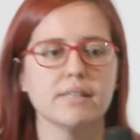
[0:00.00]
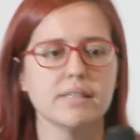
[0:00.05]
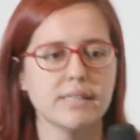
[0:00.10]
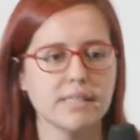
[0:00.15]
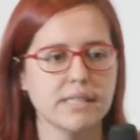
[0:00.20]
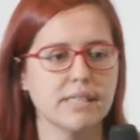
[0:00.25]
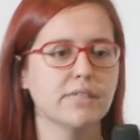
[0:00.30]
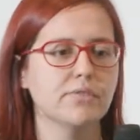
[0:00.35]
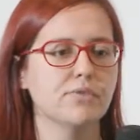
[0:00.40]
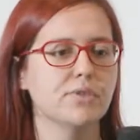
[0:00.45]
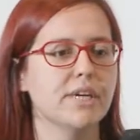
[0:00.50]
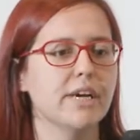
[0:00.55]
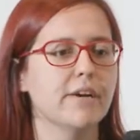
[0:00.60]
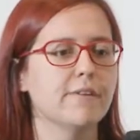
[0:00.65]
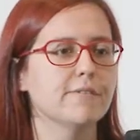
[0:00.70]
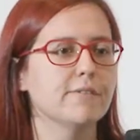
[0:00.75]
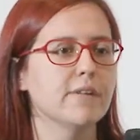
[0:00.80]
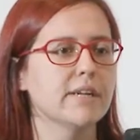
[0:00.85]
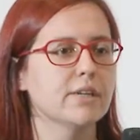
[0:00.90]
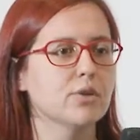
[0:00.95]
since we
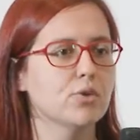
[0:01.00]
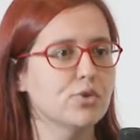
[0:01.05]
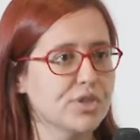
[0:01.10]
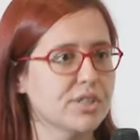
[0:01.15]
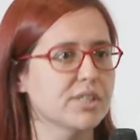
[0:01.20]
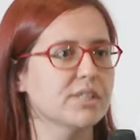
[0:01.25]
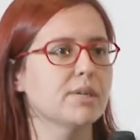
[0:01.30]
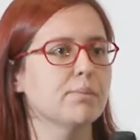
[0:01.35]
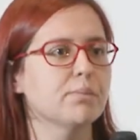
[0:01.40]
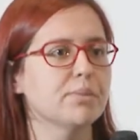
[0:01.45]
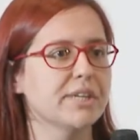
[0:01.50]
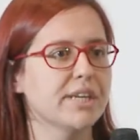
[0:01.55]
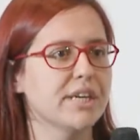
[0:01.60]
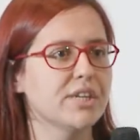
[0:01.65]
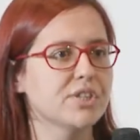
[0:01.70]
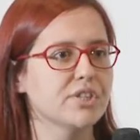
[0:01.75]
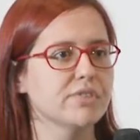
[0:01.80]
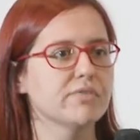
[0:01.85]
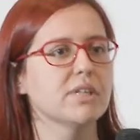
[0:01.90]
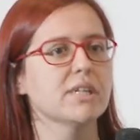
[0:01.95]
have like logical
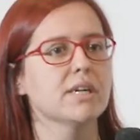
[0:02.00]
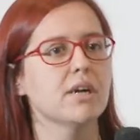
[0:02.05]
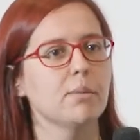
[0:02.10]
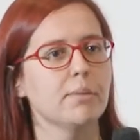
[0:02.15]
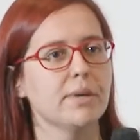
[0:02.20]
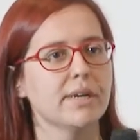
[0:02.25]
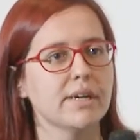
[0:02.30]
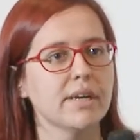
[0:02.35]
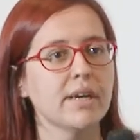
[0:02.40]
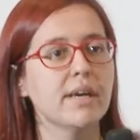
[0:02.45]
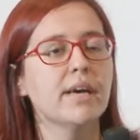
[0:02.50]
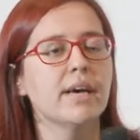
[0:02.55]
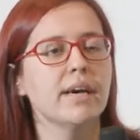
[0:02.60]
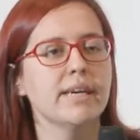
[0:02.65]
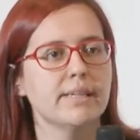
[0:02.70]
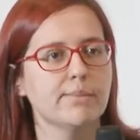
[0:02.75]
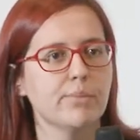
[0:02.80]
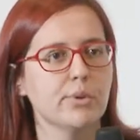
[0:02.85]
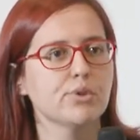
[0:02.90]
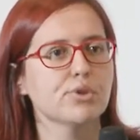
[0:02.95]
replication coming
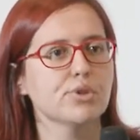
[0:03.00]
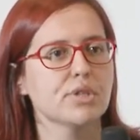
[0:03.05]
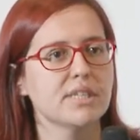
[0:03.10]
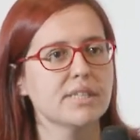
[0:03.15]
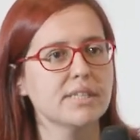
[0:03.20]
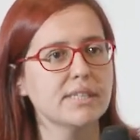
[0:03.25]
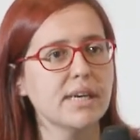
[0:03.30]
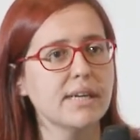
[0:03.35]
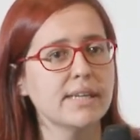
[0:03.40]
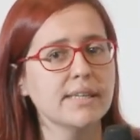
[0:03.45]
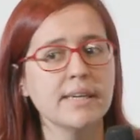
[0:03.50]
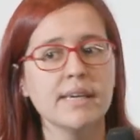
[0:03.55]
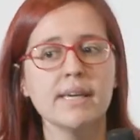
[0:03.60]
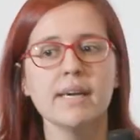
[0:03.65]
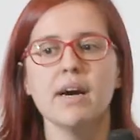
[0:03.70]
in Postgres 10,